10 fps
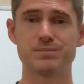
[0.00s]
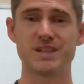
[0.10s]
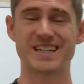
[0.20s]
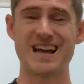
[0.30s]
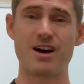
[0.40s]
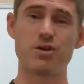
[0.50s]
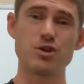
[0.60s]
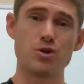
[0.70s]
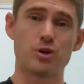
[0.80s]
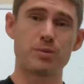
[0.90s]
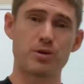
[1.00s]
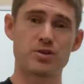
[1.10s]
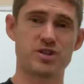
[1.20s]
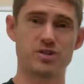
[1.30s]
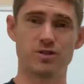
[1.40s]
account your
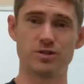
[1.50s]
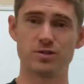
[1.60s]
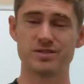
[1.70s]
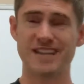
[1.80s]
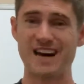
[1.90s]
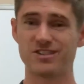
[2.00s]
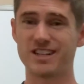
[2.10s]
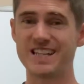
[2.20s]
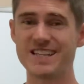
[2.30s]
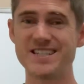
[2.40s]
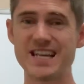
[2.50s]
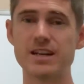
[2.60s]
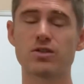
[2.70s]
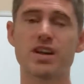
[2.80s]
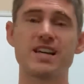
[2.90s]
personal calorie
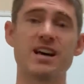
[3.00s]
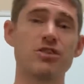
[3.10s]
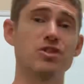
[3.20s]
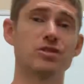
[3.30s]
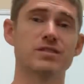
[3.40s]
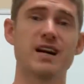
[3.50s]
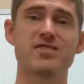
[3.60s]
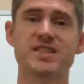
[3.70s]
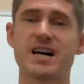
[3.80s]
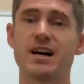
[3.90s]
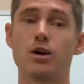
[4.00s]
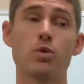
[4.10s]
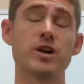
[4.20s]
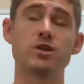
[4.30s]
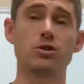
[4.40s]
intake right now, your lifestyle,
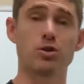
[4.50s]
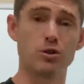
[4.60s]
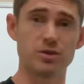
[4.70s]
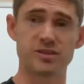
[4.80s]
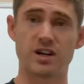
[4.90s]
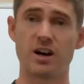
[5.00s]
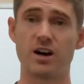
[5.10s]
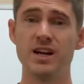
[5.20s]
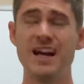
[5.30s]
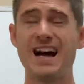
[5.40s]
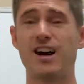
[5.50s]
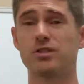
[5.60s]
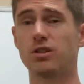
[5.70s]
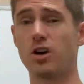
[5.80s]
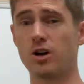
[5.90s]
what your goals are,
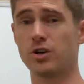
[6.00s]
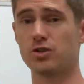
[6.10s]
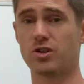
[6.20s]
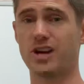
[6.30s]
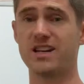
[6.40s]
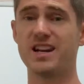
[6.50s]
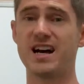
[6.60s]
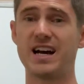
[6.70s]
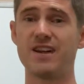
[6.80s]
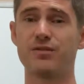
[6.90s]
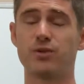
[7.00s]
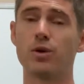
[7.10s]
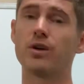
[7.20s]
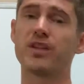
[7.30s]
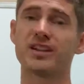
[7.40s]
how long you're trying to diet
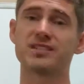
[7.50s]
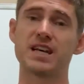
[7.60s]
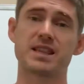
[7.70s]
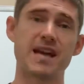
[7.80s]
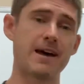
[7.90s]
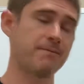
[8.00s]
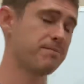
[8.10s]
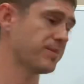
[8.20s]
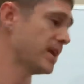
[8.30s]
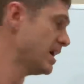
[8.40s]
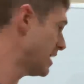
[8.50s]
for, things like that.